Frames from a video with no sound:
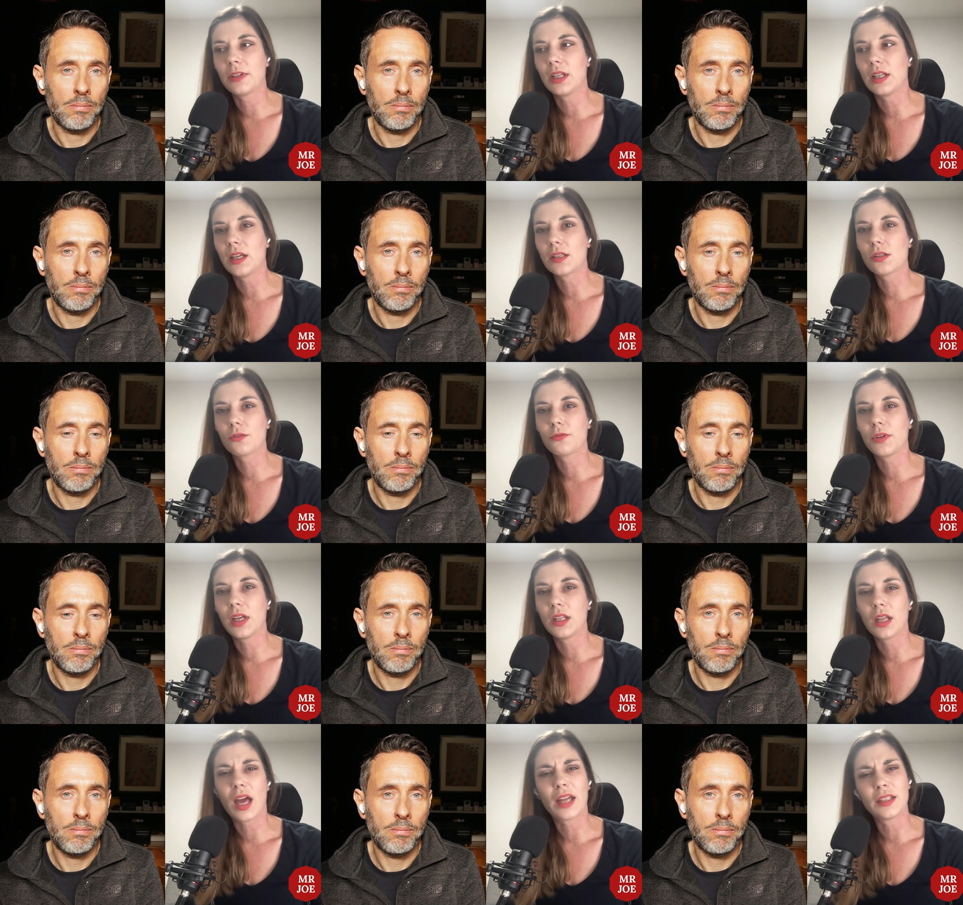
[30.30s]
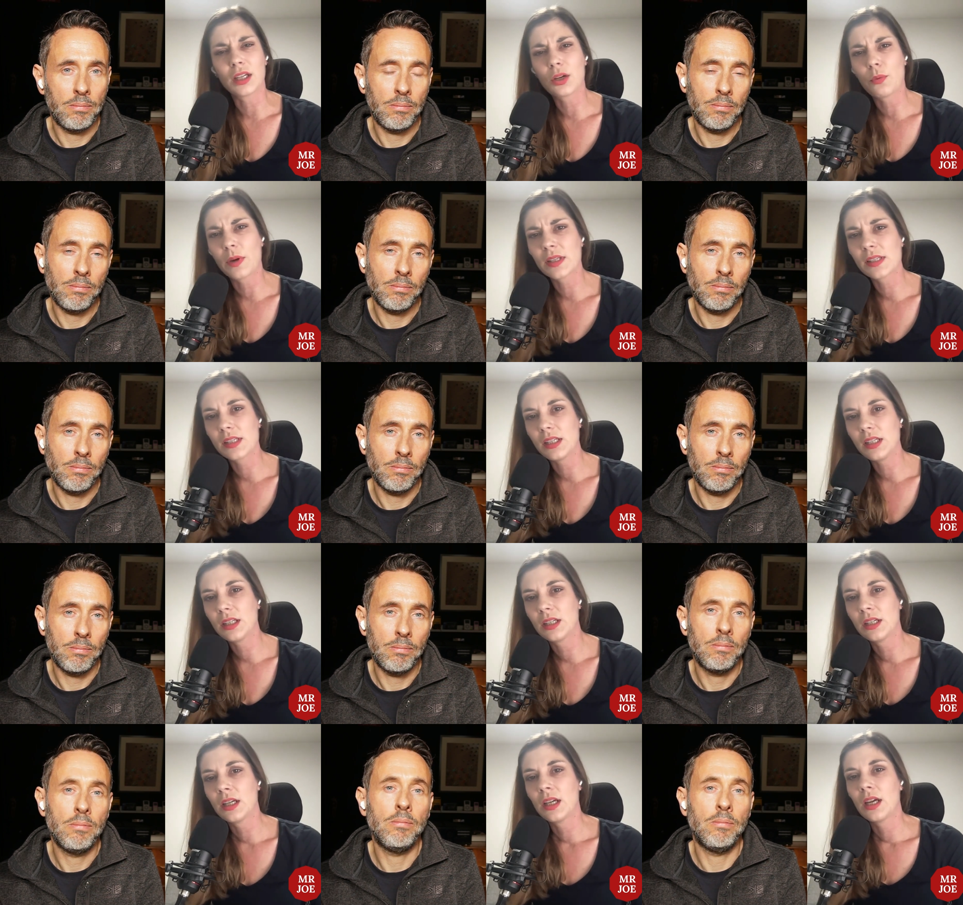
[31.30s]
Speaker 1: feelings of inadequacy,
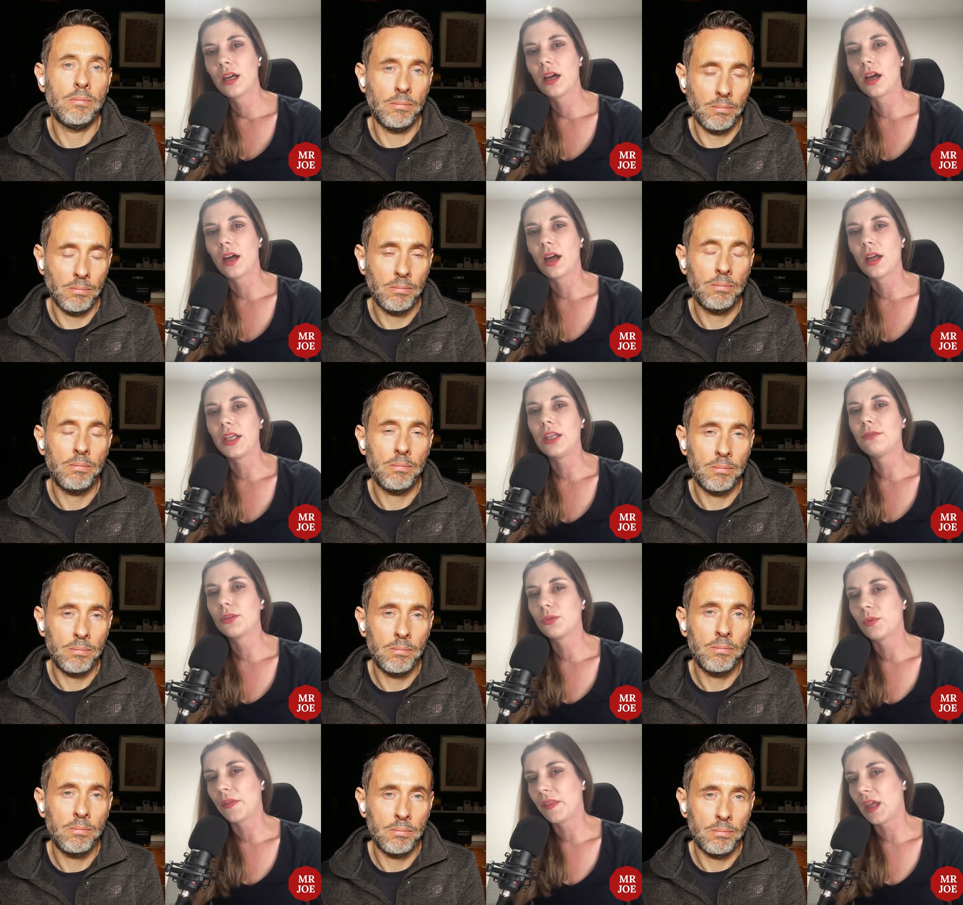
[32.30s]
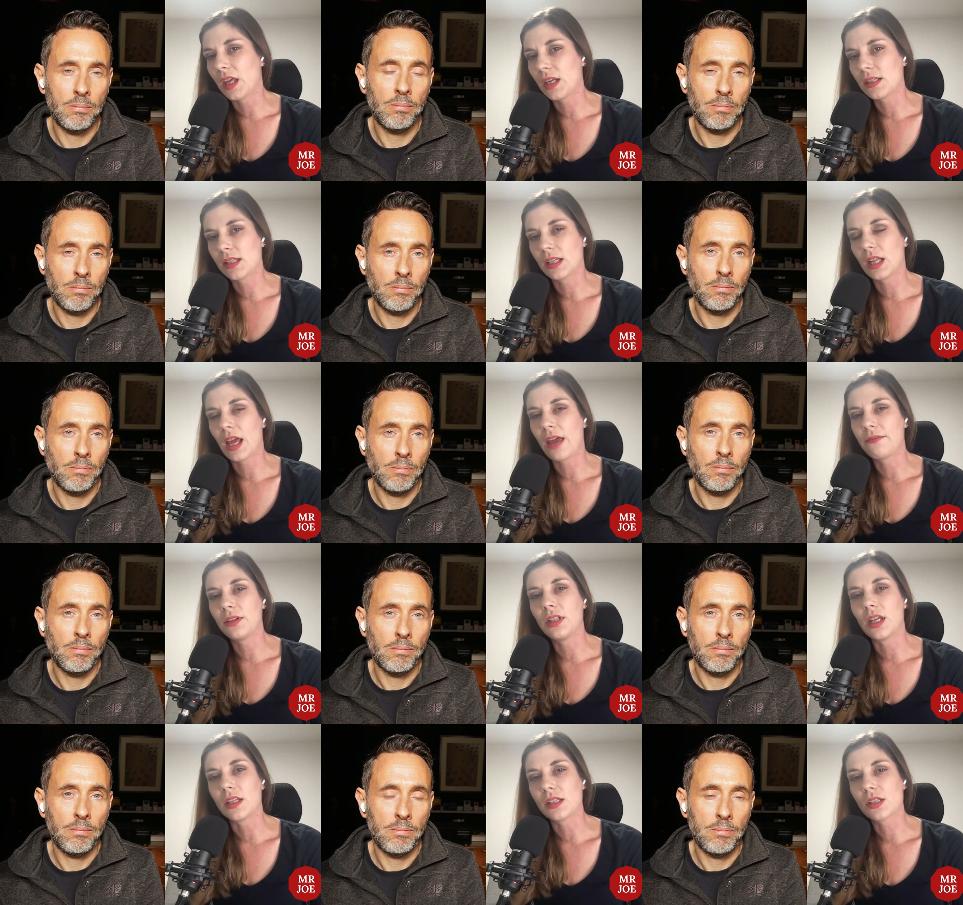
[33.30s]
uh, even when there is an
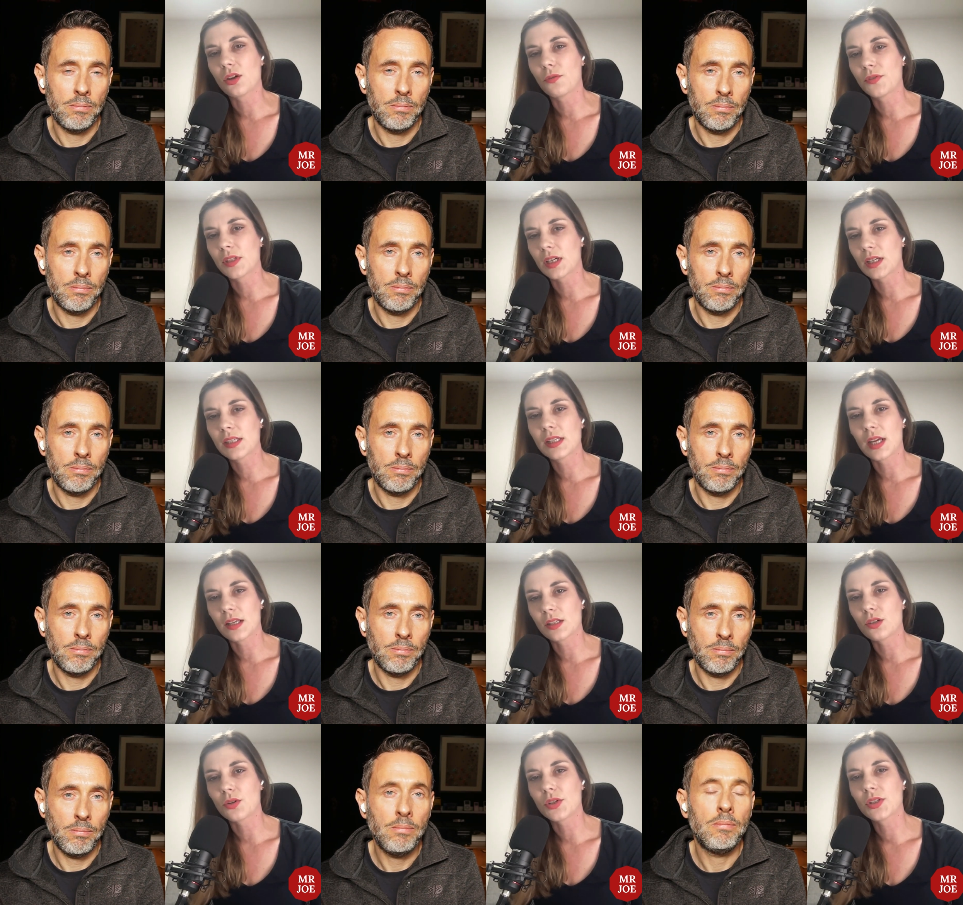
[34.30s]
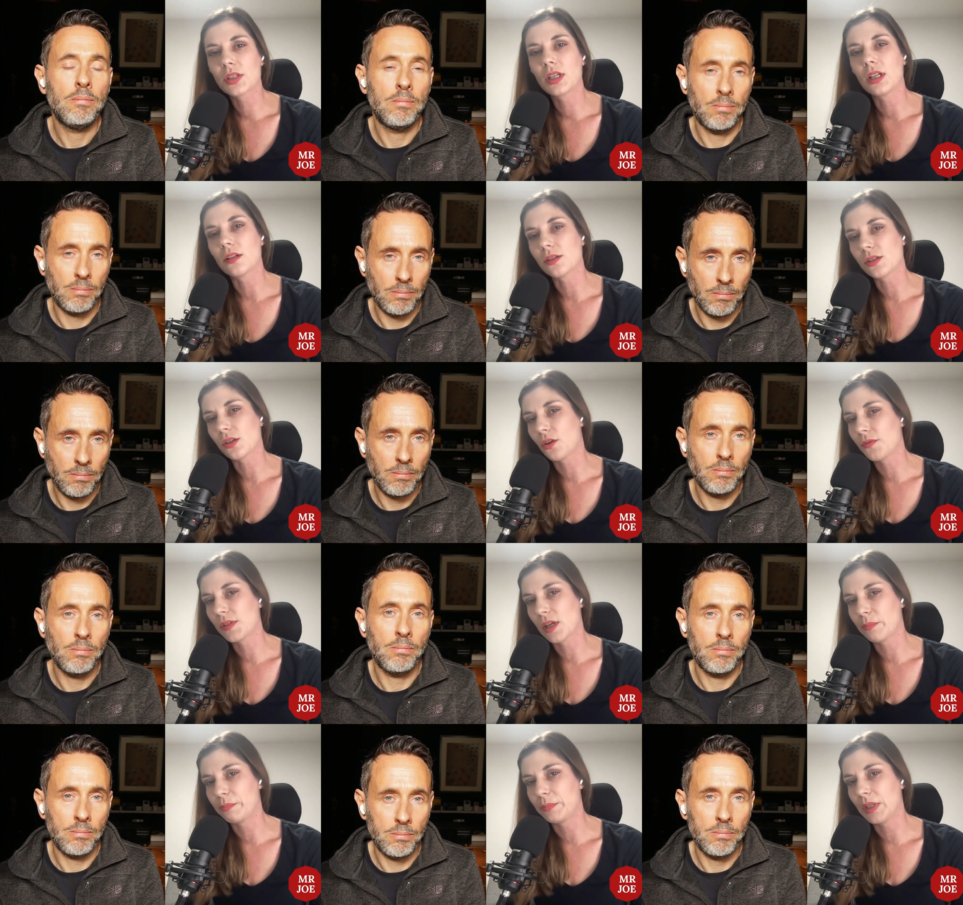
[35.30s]
evidence of success or skills of
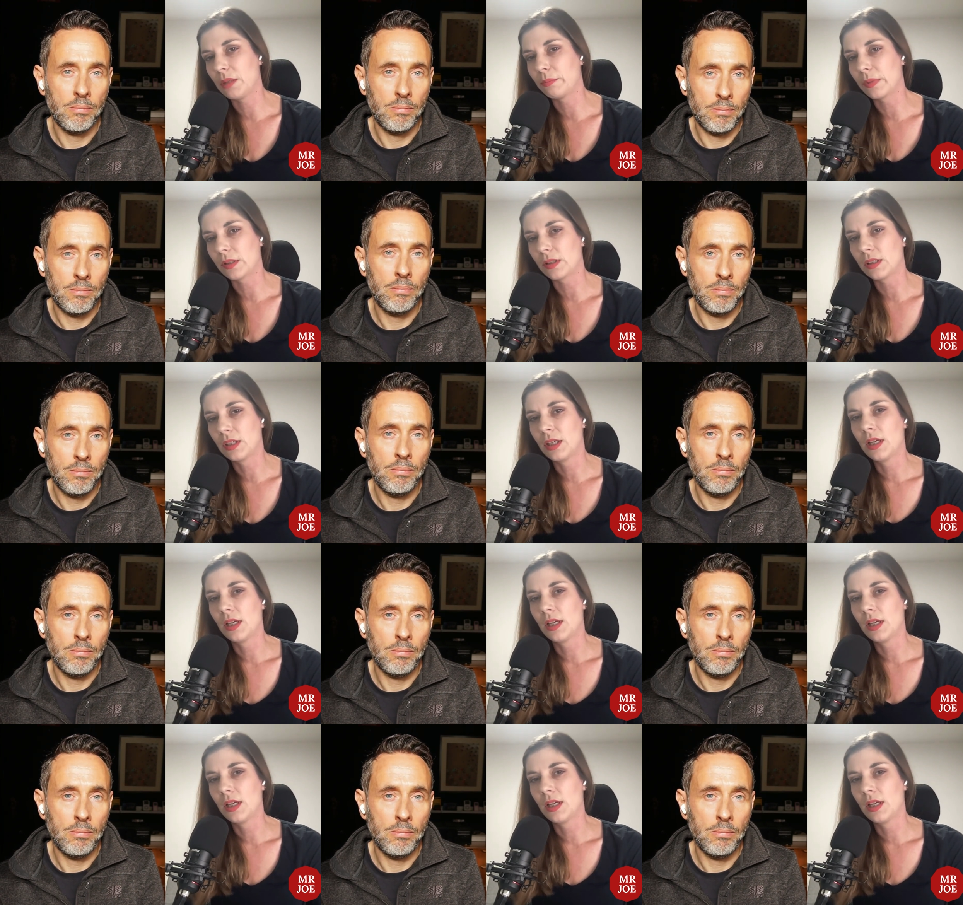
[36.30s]
some people.